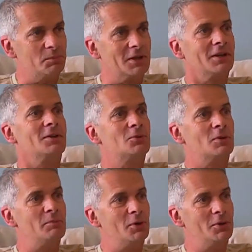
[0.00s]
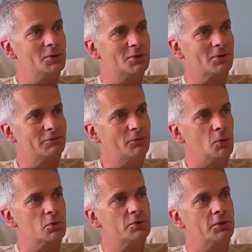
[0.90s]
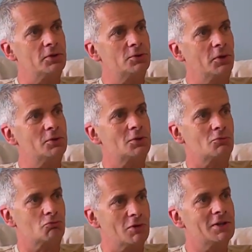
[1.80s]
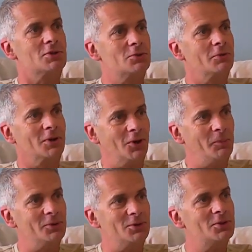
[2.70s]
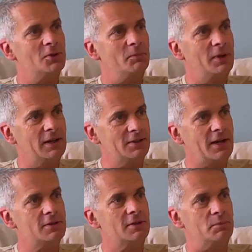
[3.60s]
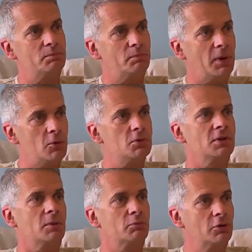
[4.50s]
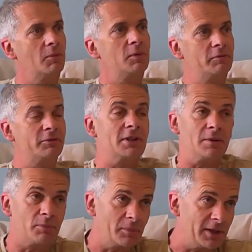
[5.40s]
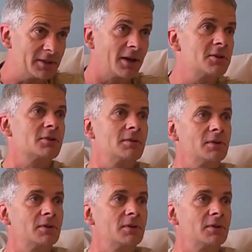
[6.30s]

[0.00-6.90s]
beginning to emerge as a force that's not just registering an opposition, but it's actually posing a problem for the implementation